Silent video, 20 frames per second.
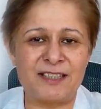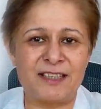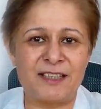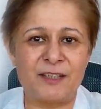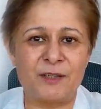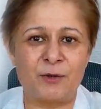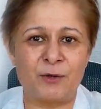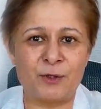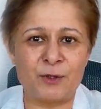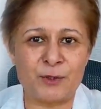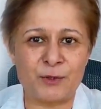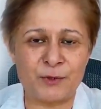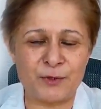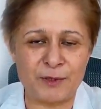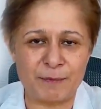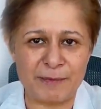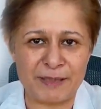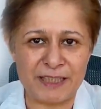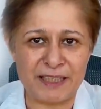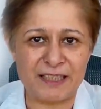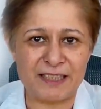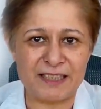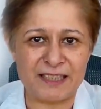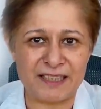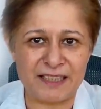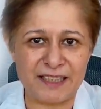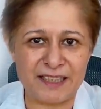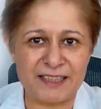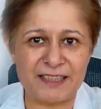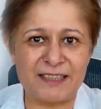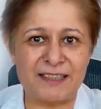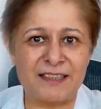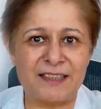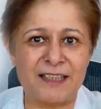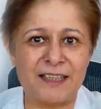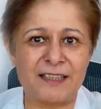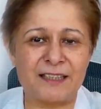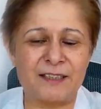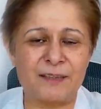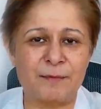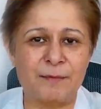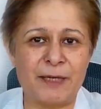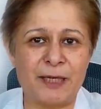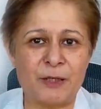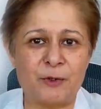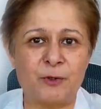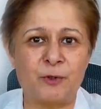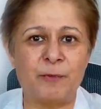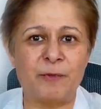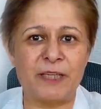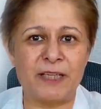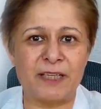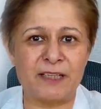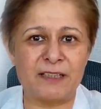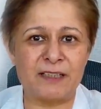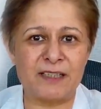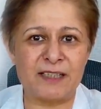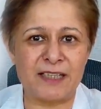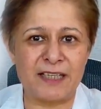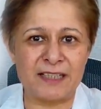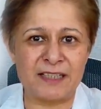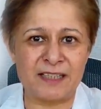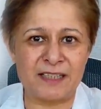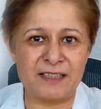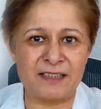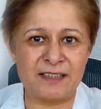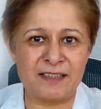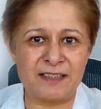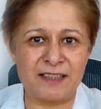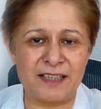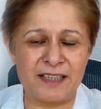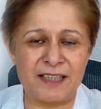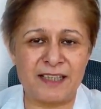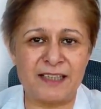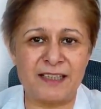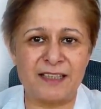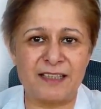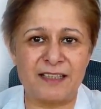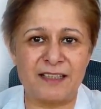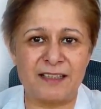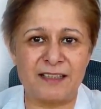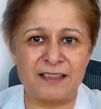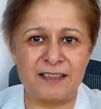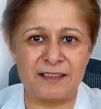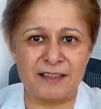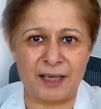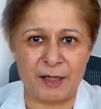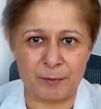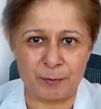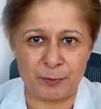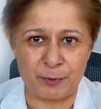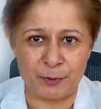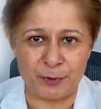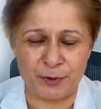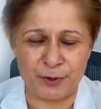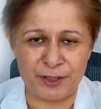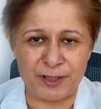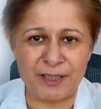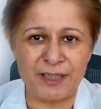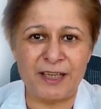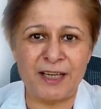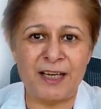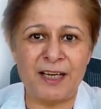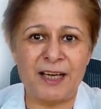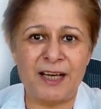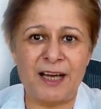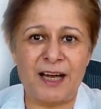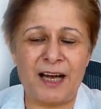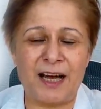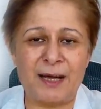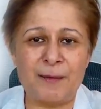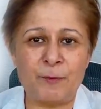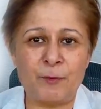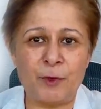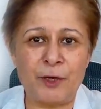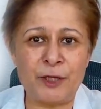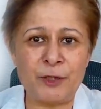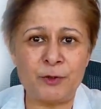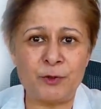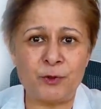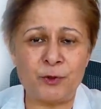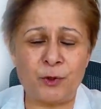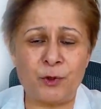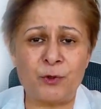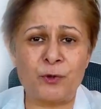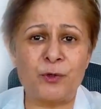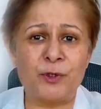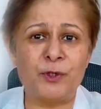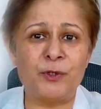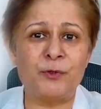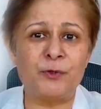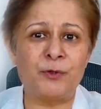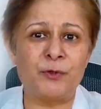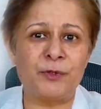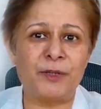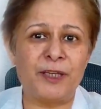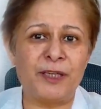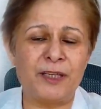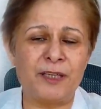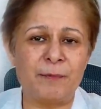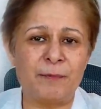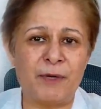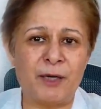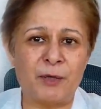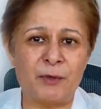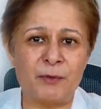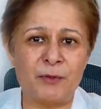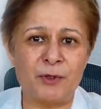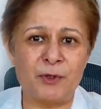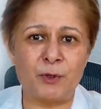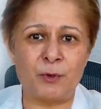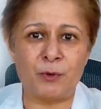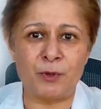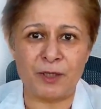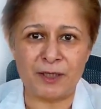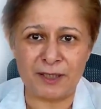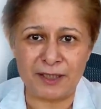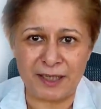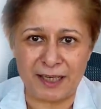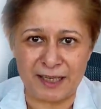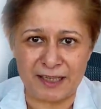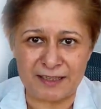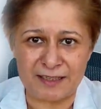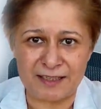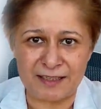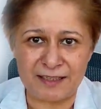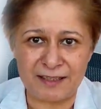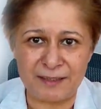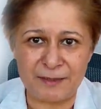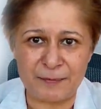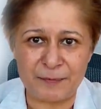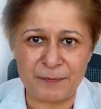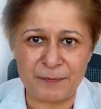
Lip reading: and also the medical director at BALCO Medical Centre in Raipur. I am going to talk to you today about colon cancer.